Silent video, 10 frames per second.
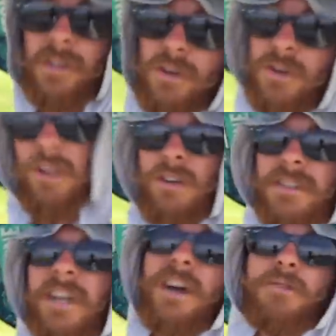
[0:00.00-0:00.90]
two
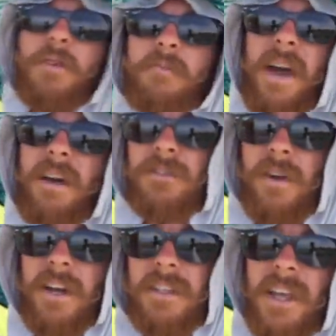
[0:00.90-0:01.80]
closing in on three pounds
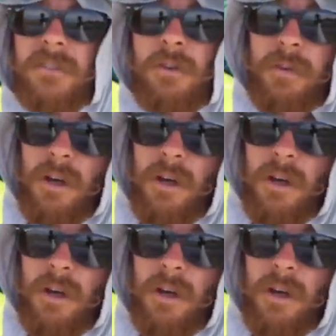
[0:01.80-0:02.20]
right as the next group of